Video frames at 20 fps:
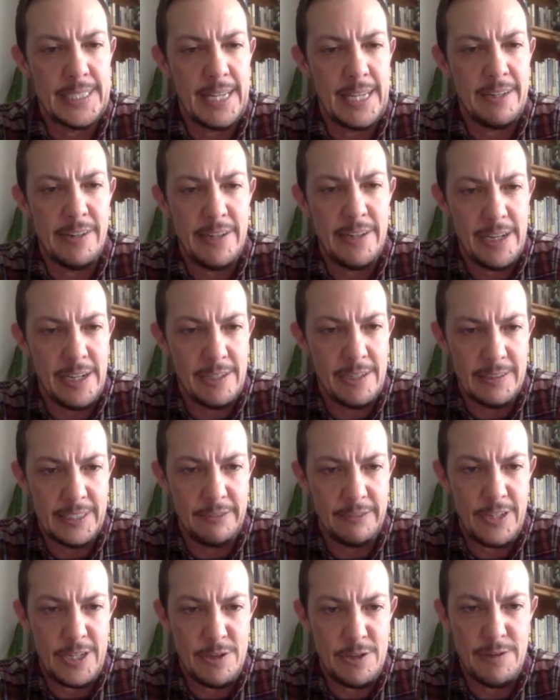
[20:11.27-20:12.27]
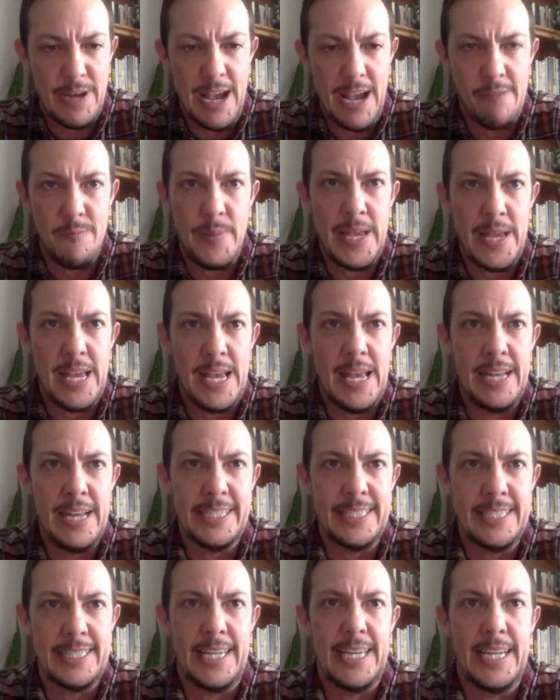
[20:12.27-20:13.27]
I don't know if you have been,
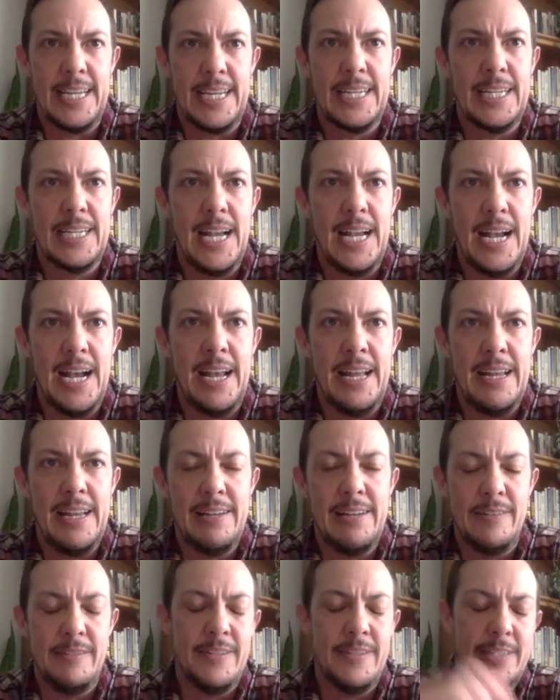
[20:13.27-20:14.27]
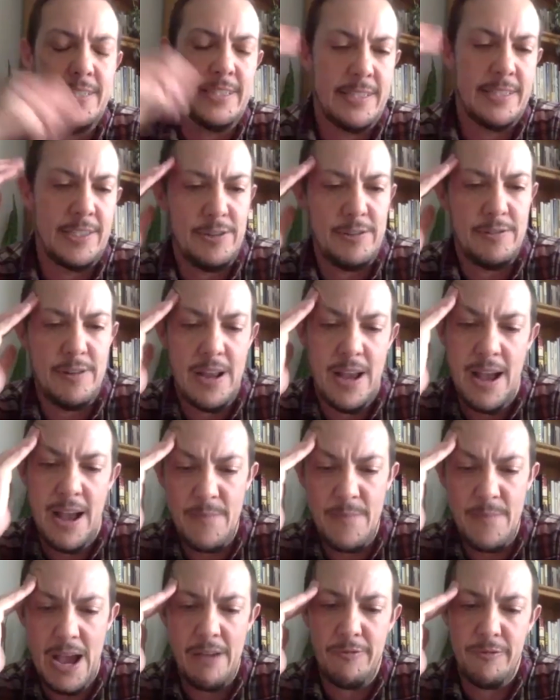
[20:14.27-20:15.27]
just like, I'm
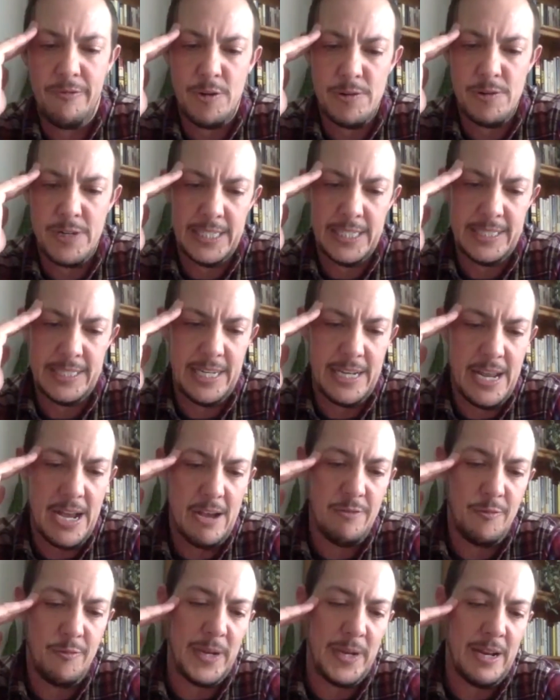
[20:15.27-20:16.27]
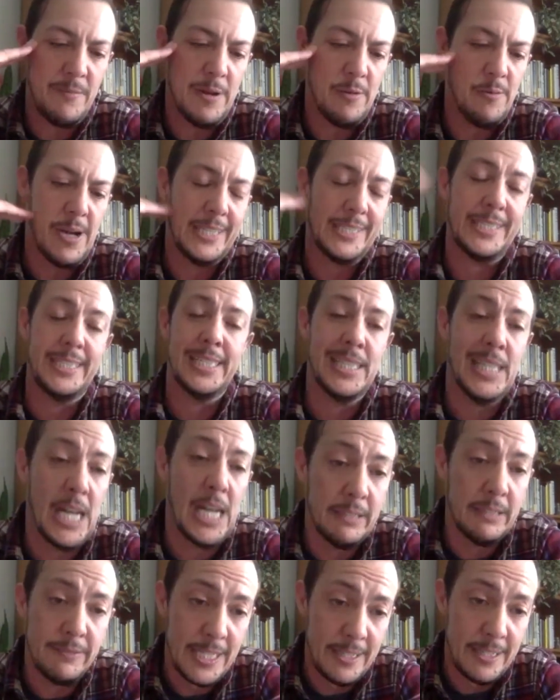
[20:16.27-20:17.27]
not focused enough, but I've been watching a lot
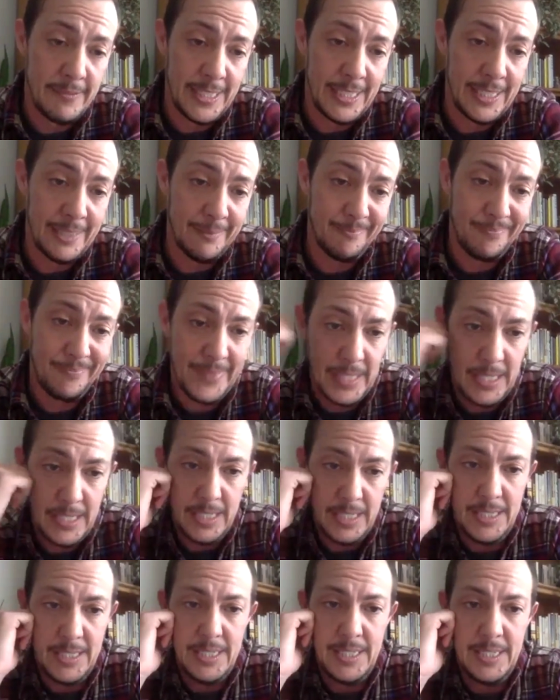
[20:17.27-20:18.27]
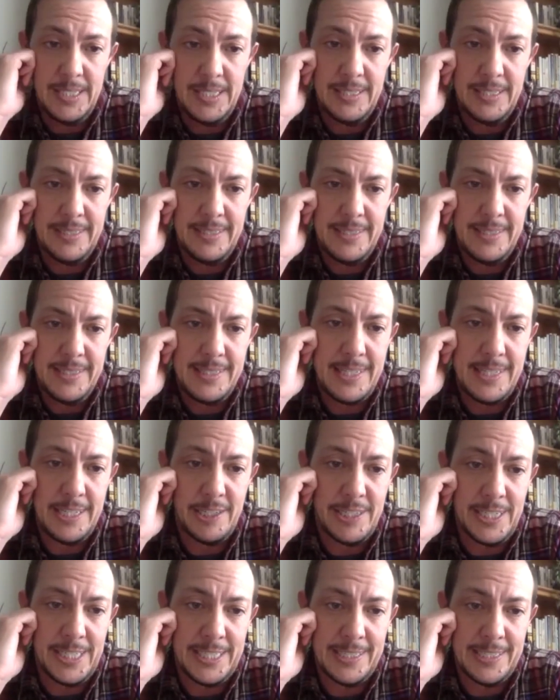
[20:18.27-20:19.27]
of TV
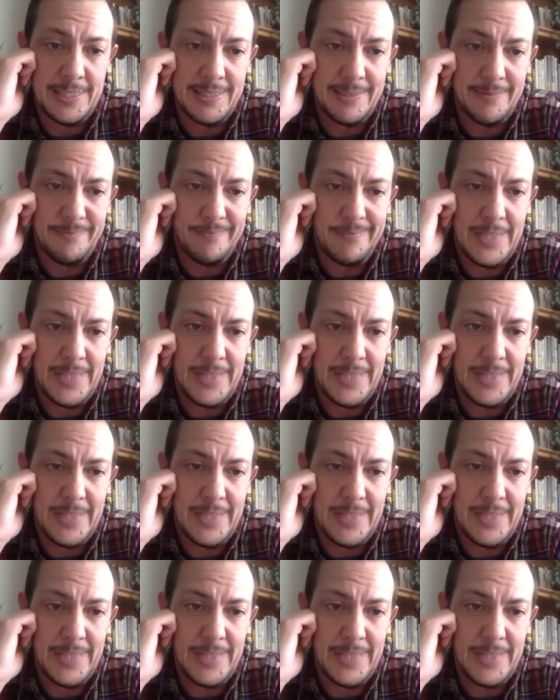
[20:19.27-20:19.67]
series.